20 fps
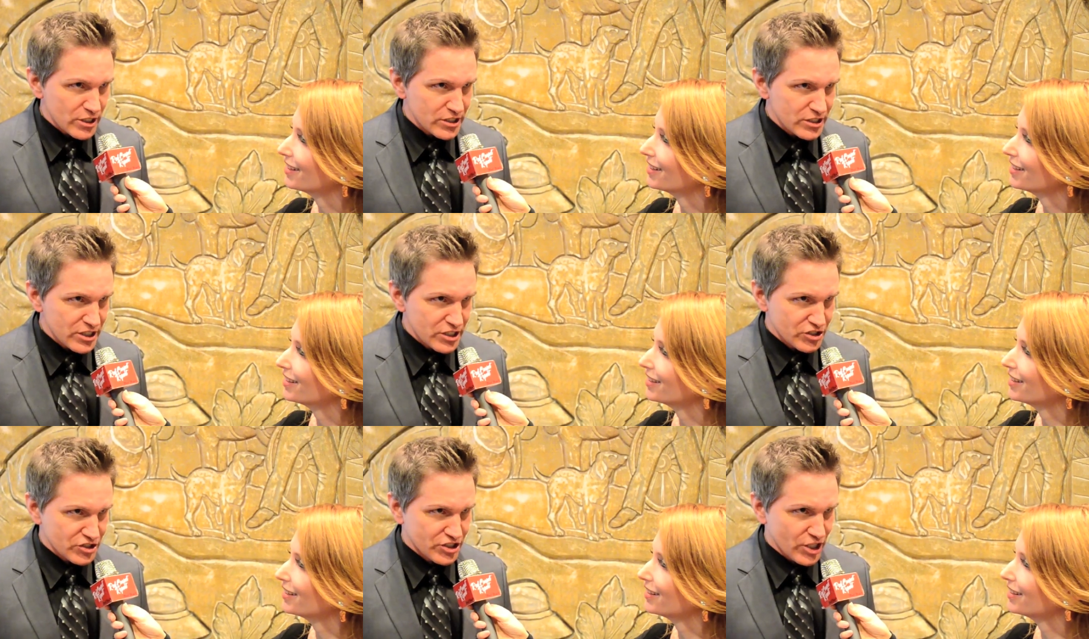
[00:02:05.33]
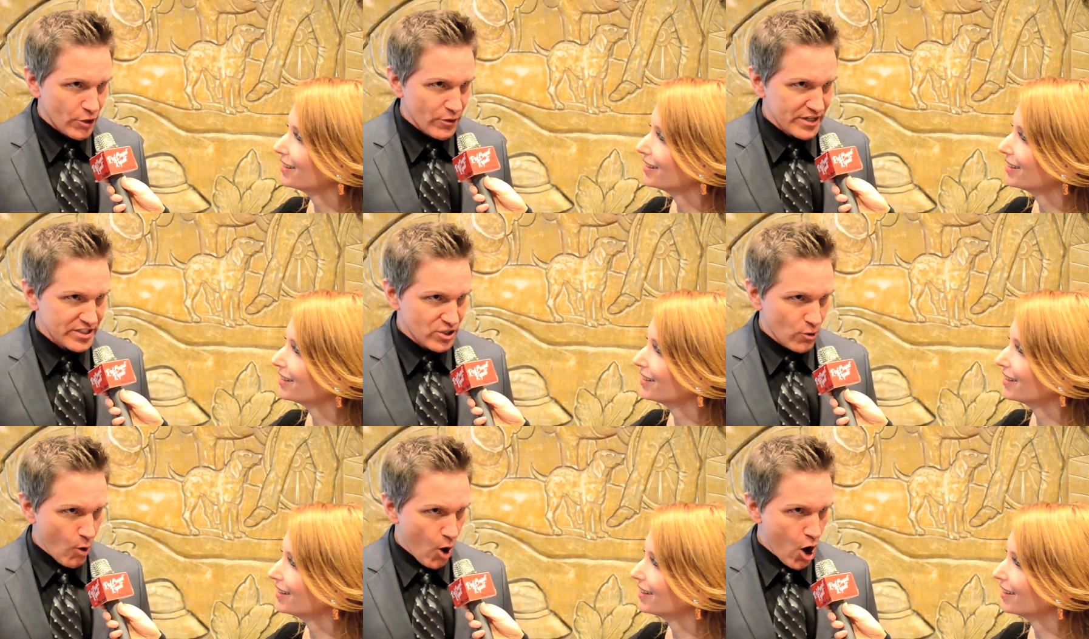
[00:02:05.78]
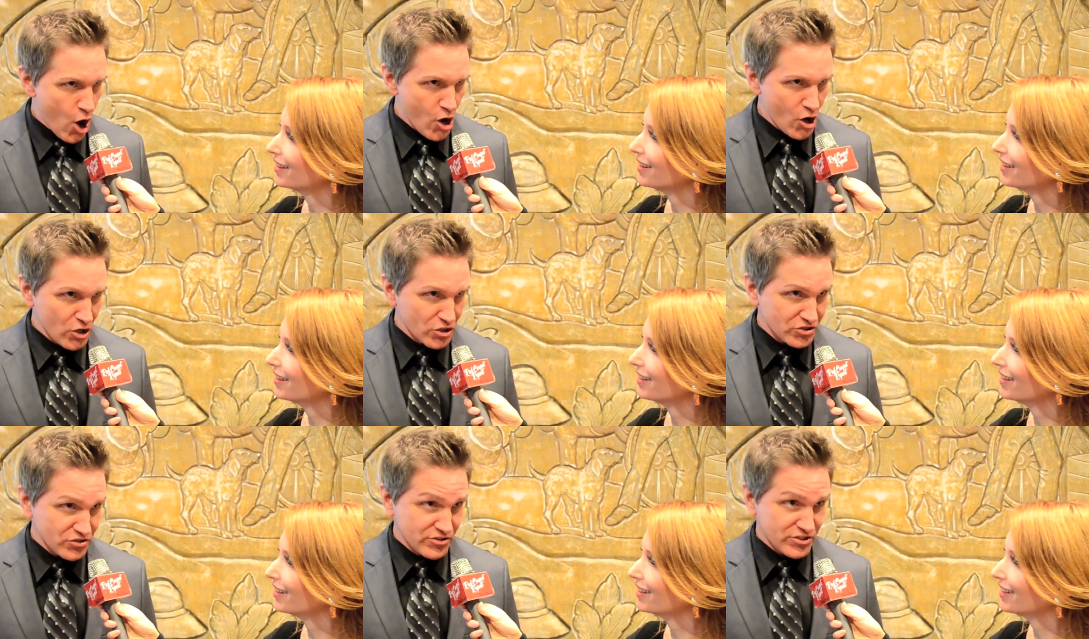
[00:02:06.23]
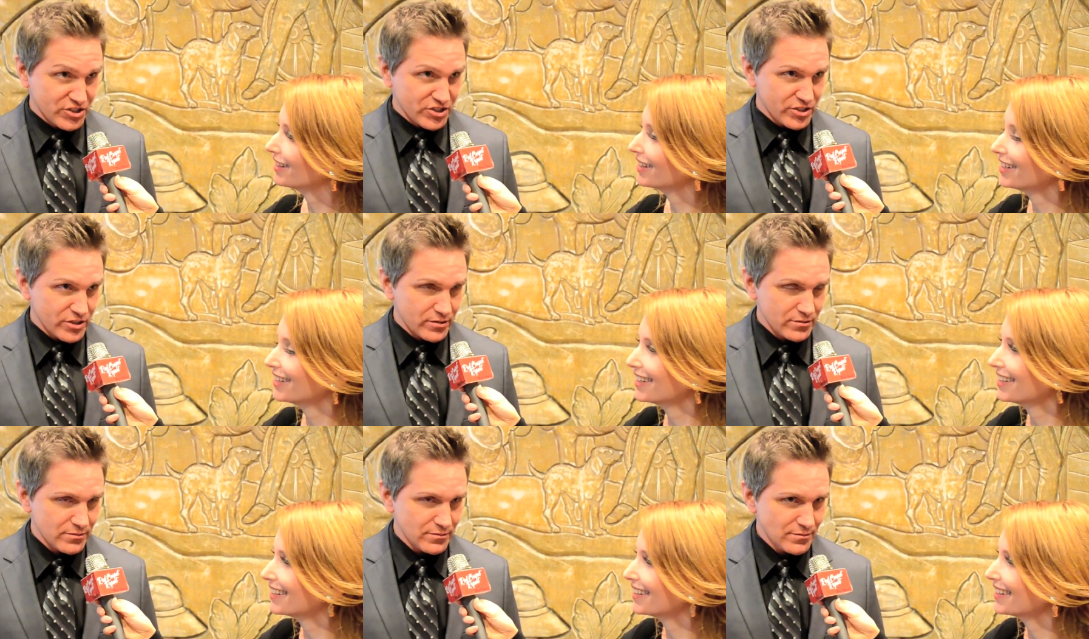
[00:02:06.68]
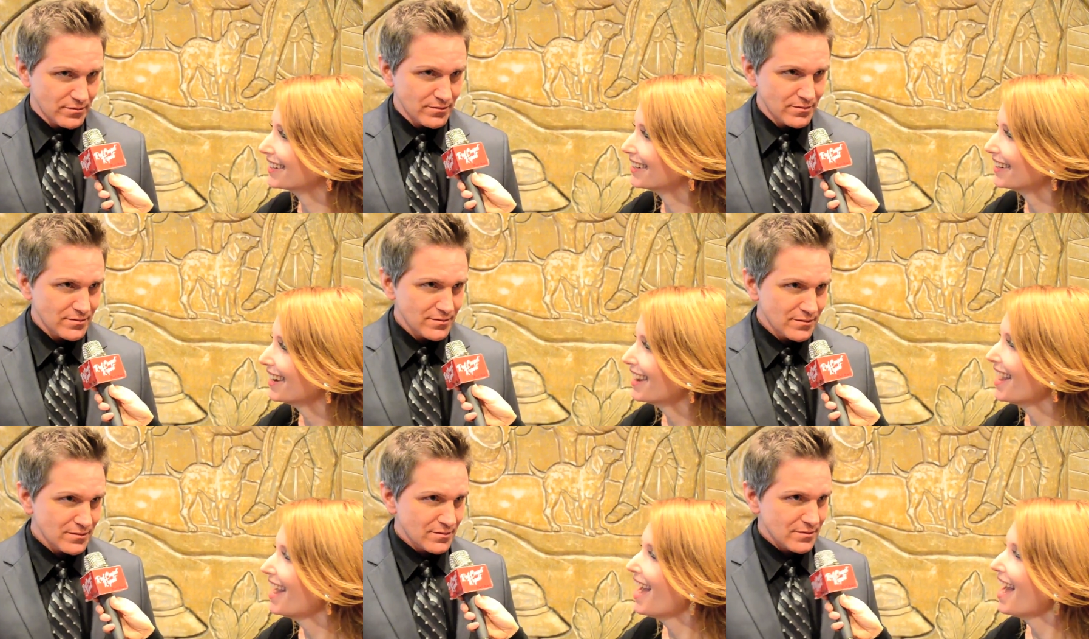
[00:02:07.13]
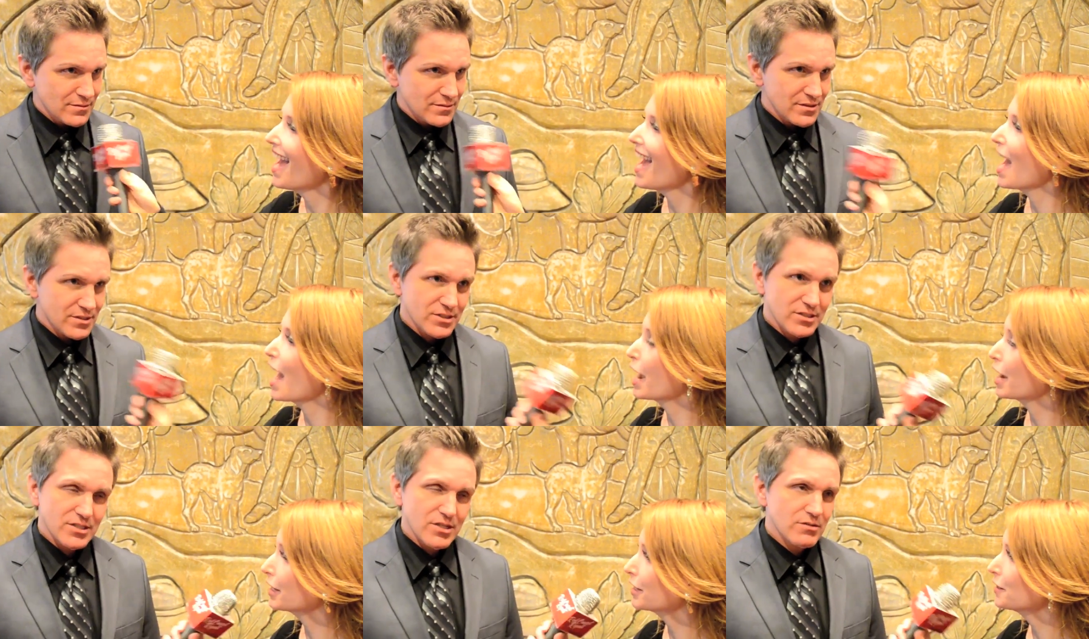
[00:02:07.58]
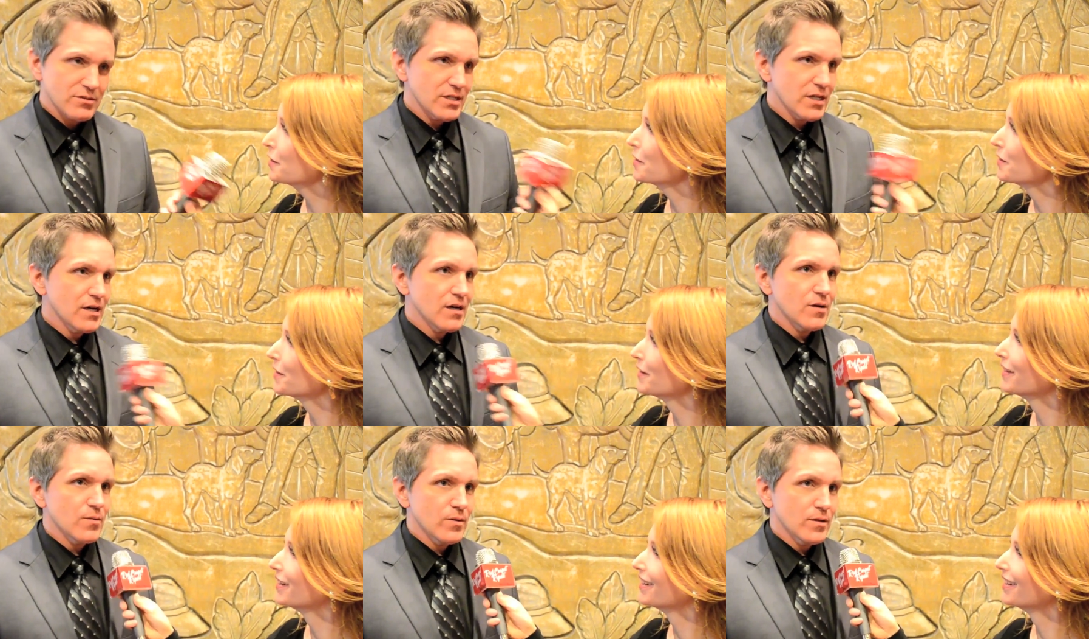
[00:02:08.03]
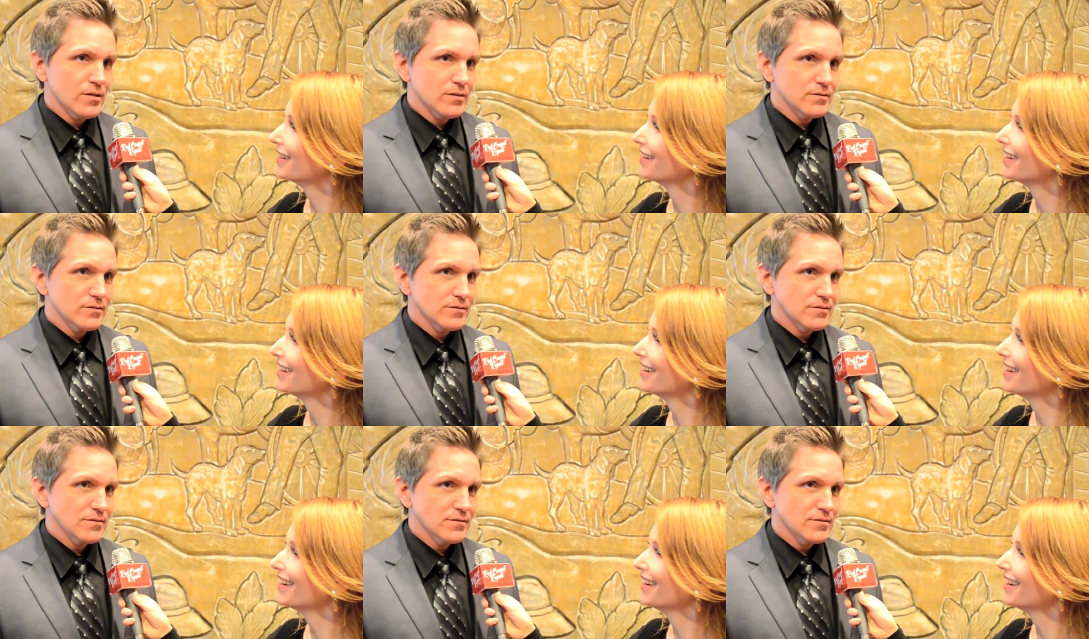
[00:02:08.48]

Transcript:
Speaker 1: Indie Series Awards. And? Terrible.